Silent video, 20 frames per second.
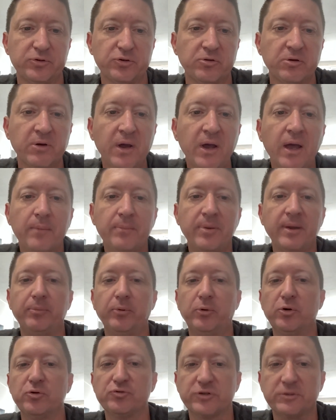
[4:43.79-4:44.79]
your
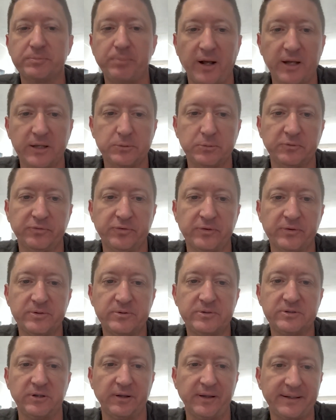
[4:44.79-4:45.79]
people who are responsible for
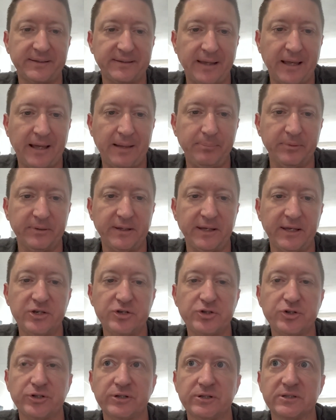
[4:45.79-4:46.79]
selecting
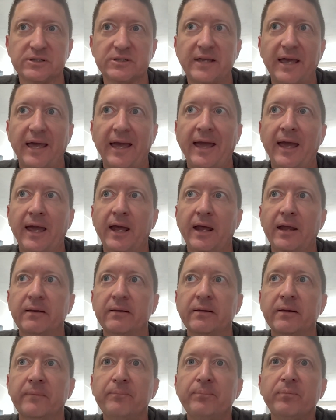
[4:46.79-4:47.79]
applications,
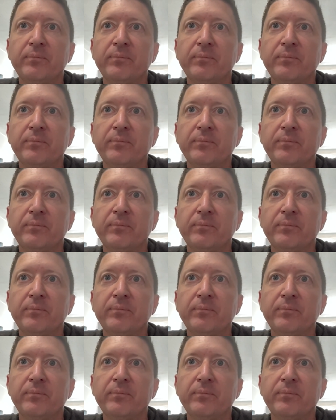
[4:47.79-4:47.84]
and